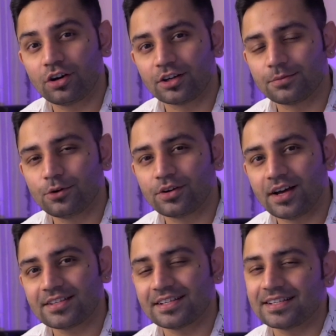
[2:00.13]
cutter mode
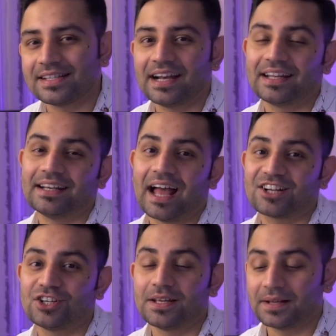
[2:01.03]
does is that it
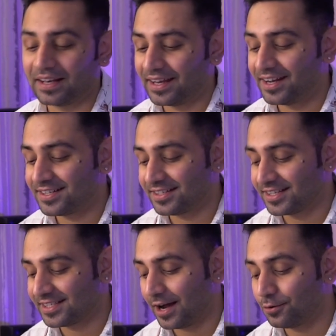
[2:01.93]
actually creates
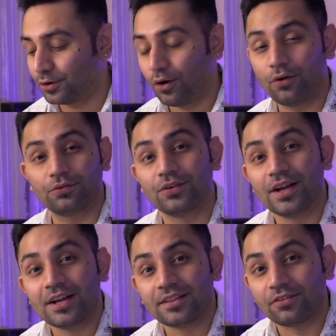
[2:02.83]
the sound of
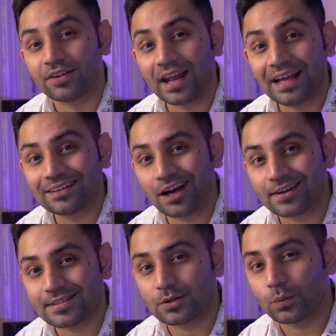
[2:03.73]
the vinyl
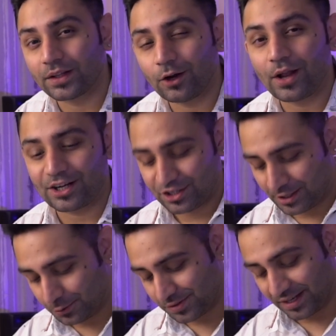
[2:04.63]
cuts without
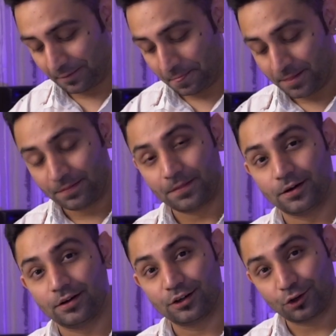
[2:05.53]
actually using
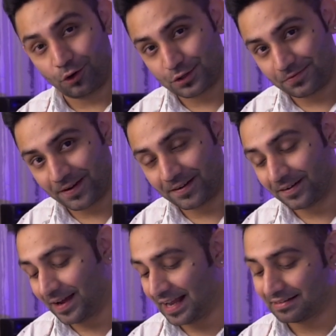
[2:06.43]
the
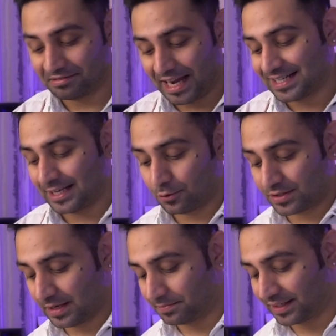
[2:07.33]
crossfader, and that
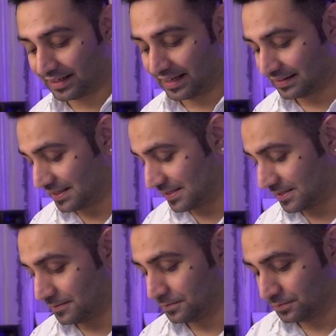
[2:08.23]
sounds something like this.